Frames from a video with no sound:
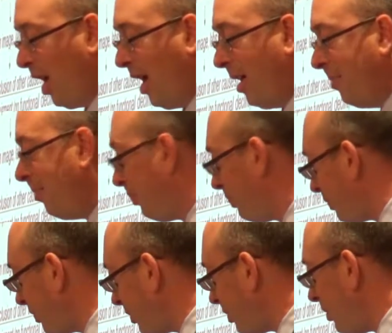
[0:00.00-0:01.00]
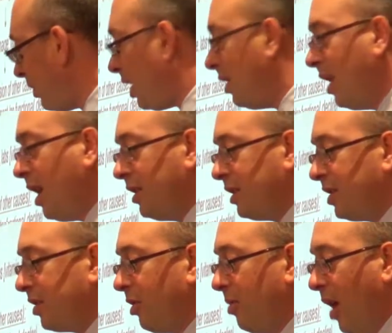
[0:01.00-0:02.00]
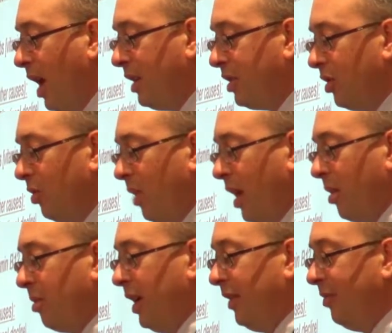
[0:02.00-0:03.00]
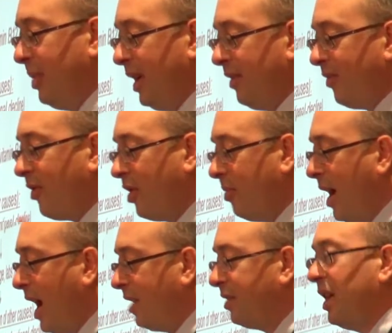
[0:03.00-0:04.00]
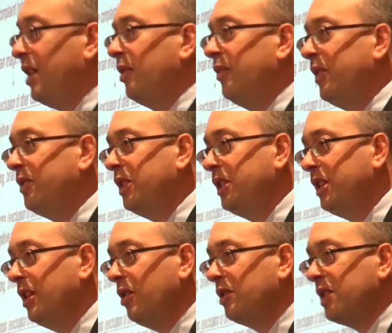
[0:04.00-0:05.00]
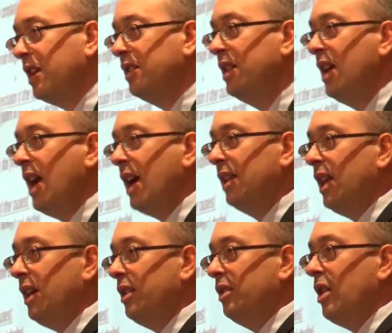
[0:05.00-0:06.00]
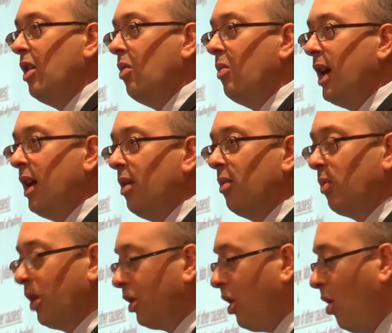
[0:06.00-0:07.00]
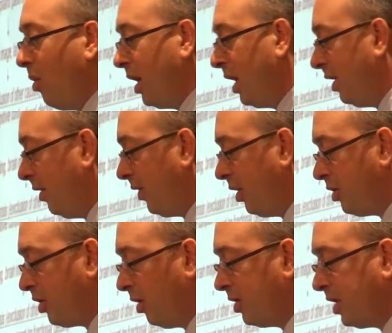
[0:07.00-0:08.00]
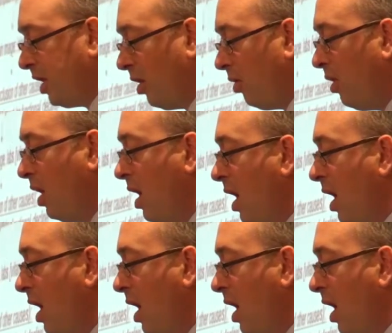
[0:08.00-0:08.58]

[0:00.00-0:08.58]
um, uh, just to remind you where we've been for the past 10 or 15 years and, and let you know where we're going in the future. So